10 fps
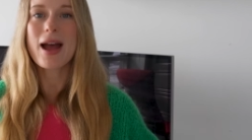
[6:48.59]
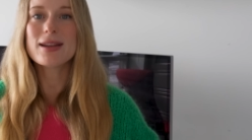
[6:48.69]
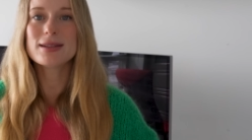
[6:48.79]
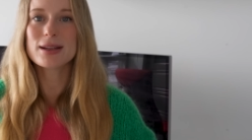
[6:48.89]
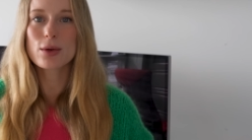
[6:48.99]

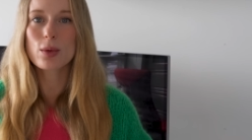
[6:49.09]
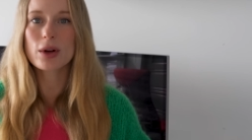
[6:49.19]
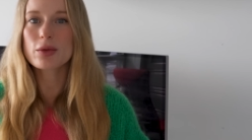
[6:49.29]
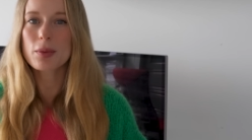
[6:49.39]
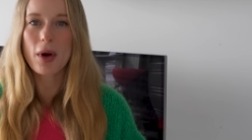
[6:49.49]
And in a
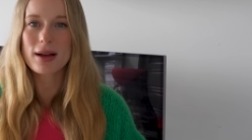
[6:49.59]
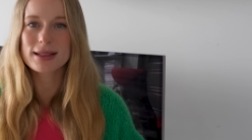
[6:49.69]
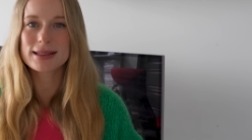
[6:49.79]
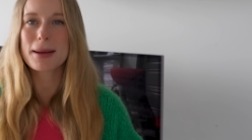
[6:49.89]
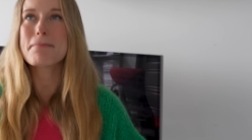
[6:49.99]
world where
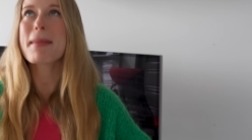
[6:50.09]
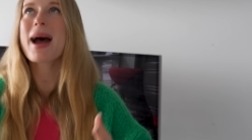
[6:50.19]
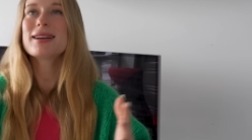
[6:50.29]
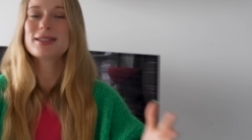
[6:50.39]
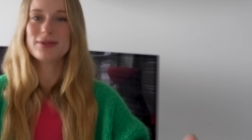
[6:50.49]
processing
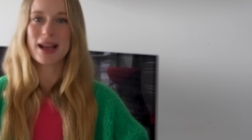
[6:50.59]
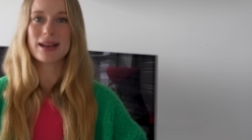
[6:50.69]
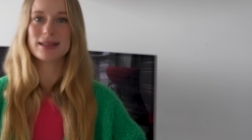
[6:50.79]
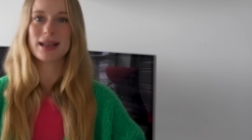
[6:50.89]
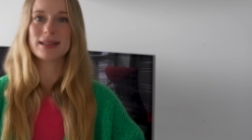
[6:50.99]
massive
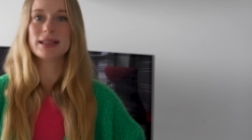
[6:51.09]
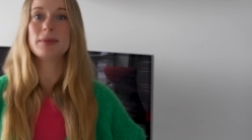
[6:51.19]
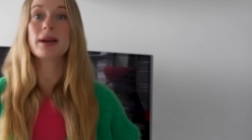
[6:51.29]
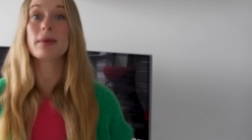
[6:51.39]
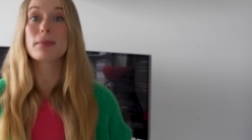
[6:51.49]
data sets is
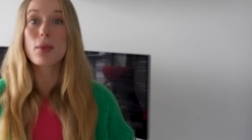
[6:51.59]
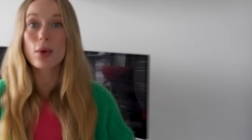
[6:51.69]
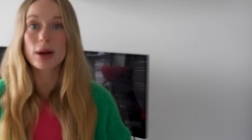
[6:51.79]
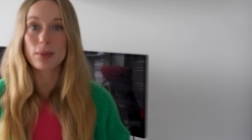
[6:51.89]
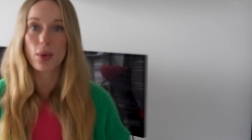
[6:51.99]
becoming
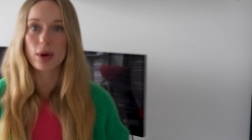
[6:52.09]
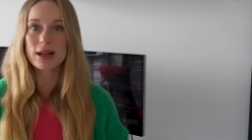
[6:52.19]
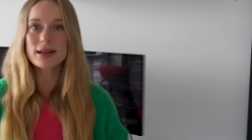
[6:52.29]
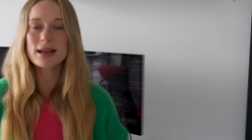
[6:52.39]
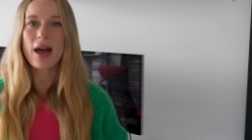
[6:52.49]
more
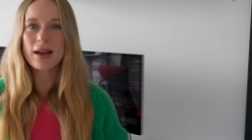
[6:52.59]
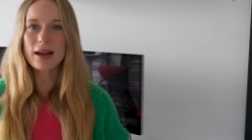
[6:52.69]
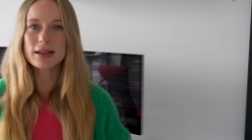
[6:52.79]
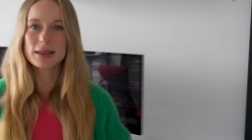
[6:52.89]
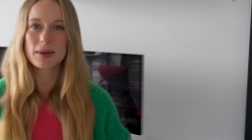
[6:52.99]
important, that
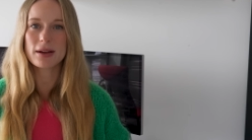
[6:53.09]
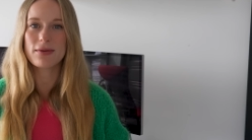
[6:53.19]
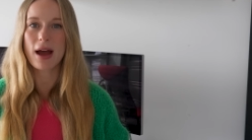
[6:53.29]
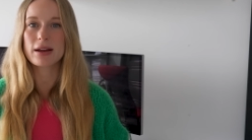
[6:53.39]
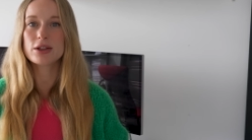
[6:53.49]
kind of speed
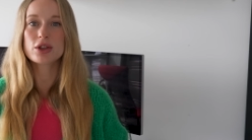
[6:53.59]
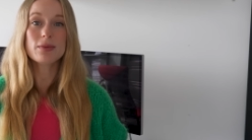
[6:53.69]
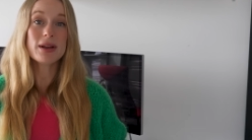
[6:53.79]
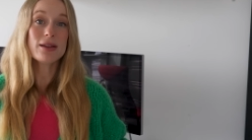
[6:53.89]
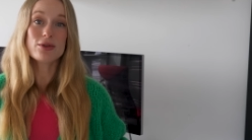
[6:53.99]
advantage
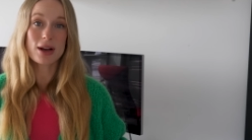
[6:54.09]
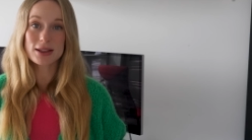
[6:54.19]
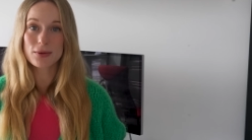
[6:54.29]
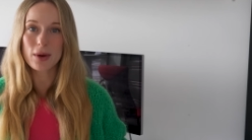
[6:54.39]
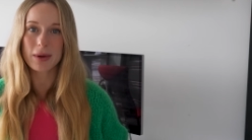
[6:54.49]
could be
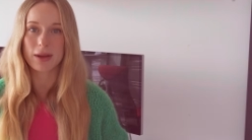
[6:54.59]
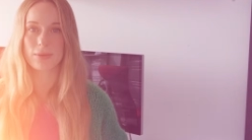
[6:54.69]
transformative.